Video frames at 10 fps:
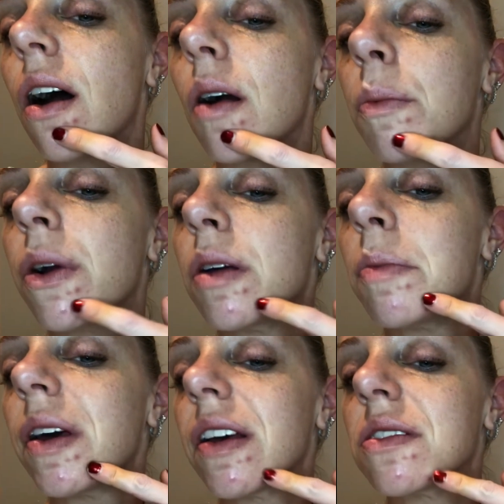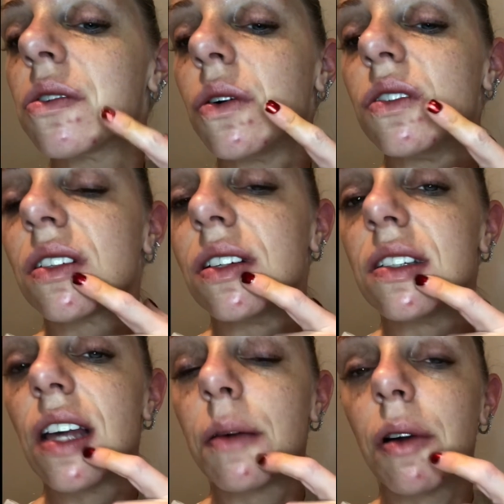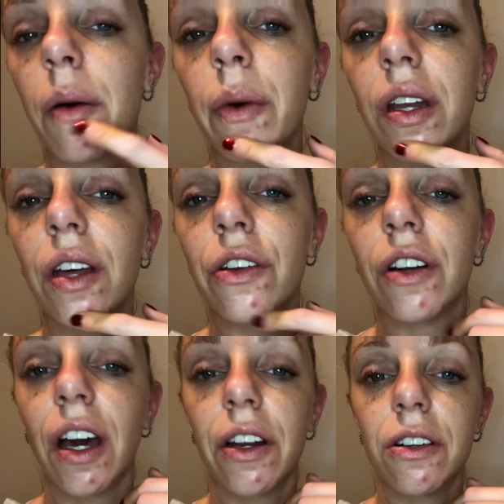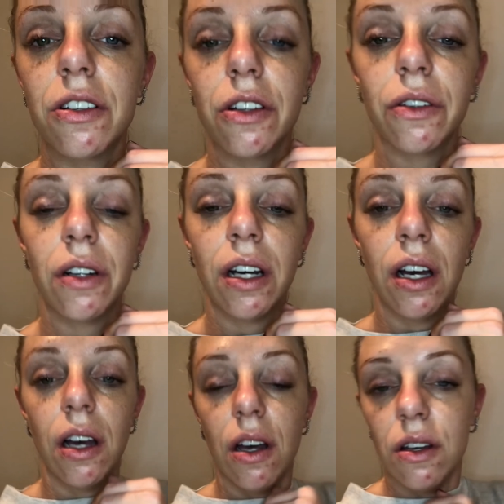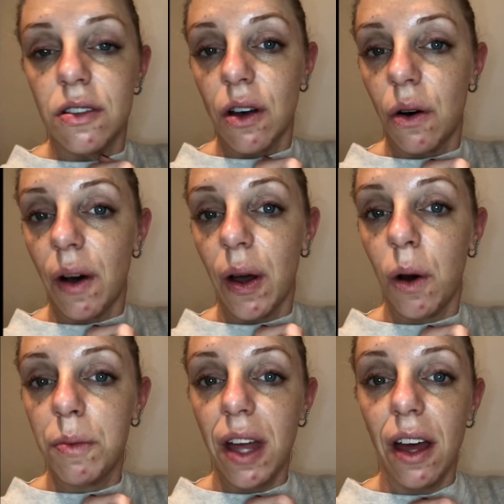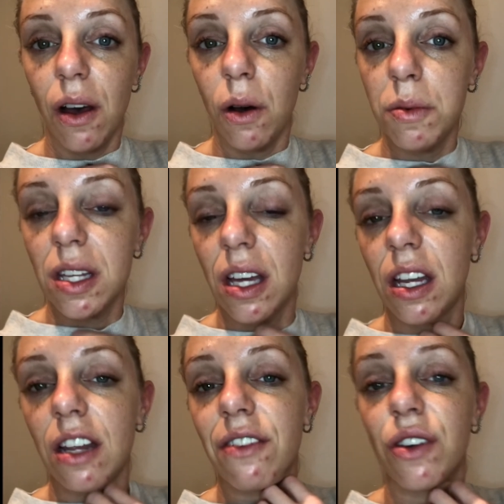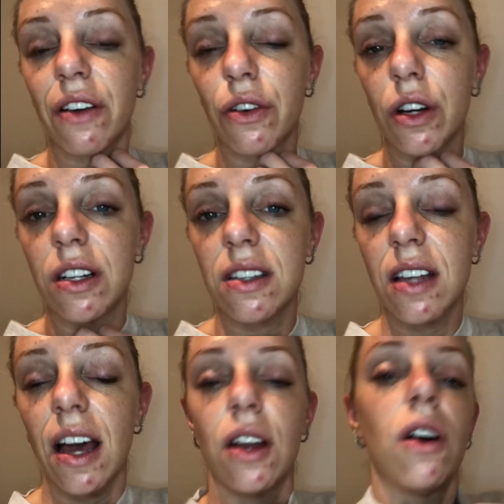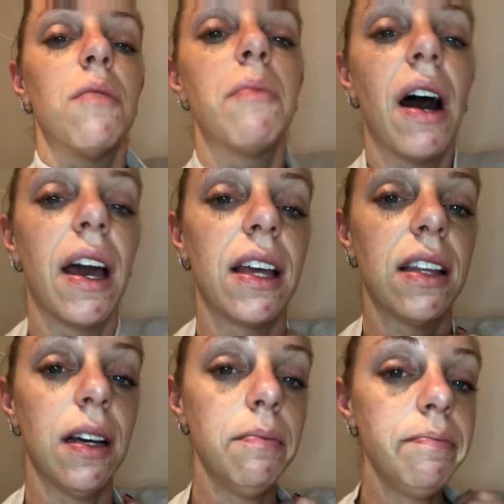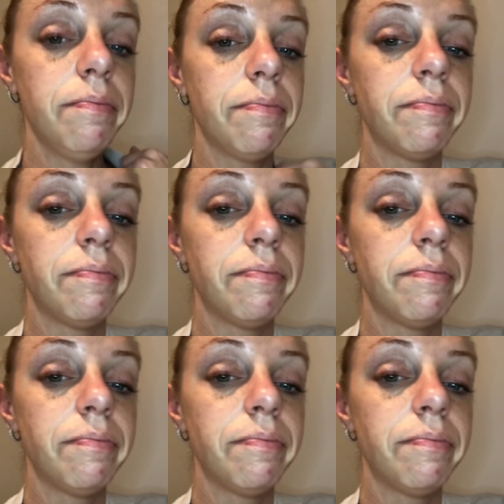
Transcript: are pretty big, so it's gonna take probably another night or two. So I hope that helps, and if you ever decide on buying them,